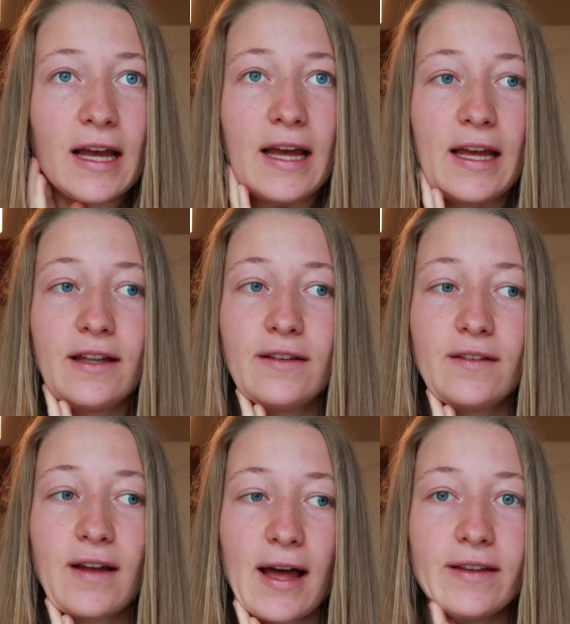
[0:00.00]

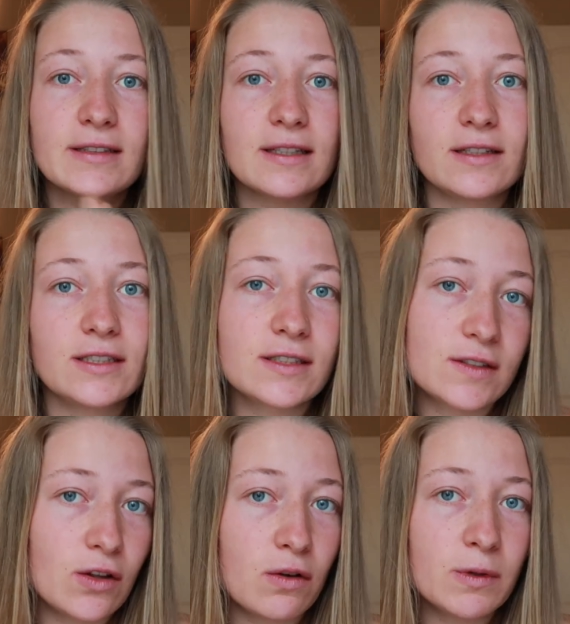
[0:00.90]
and others are
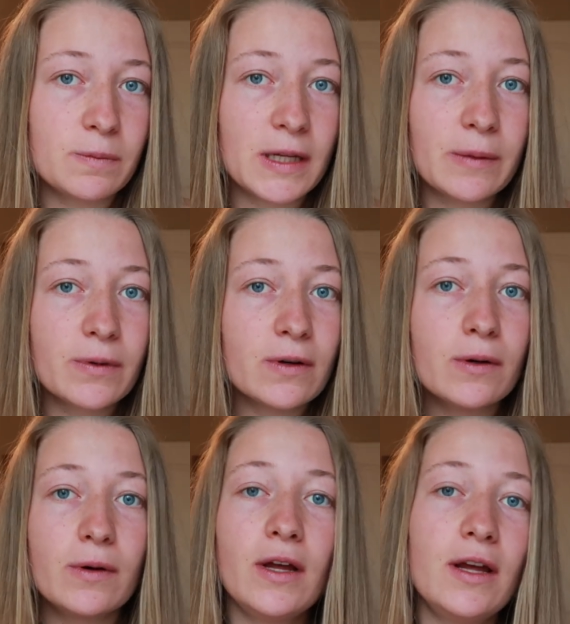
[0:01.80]
just normal
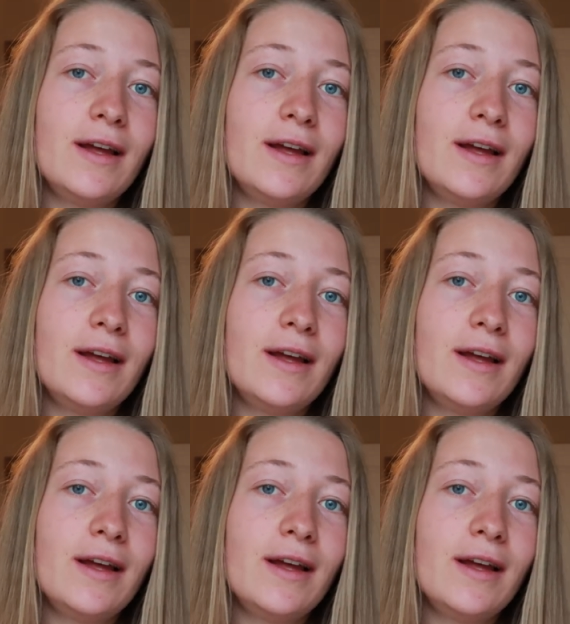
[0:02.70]
people